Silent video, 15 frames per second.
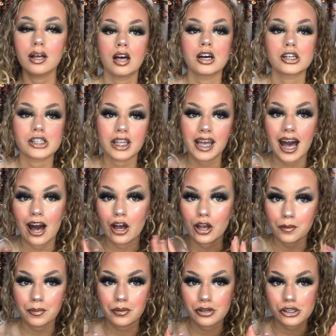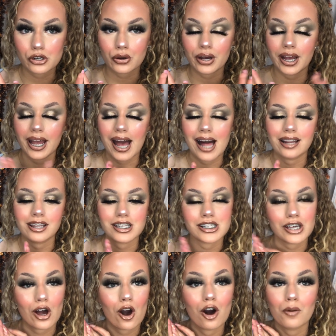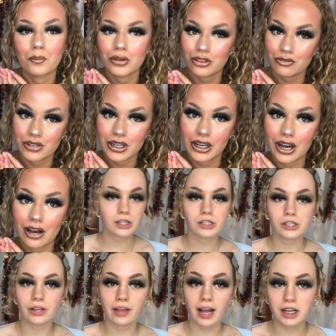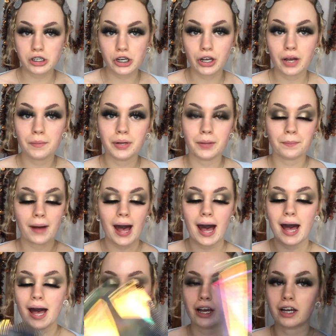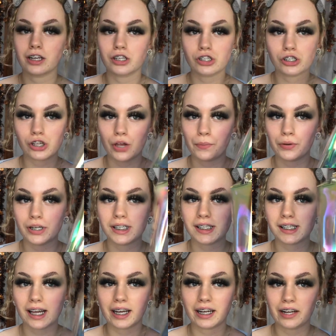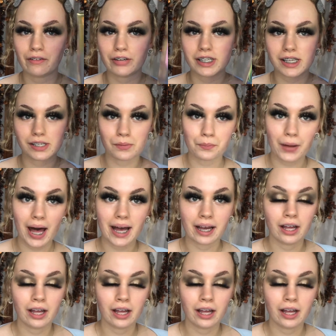So yeah, hope you enjoy and let's get on with the video. So they actually come in a bag and it's so pretty. It's like an iridescent bag.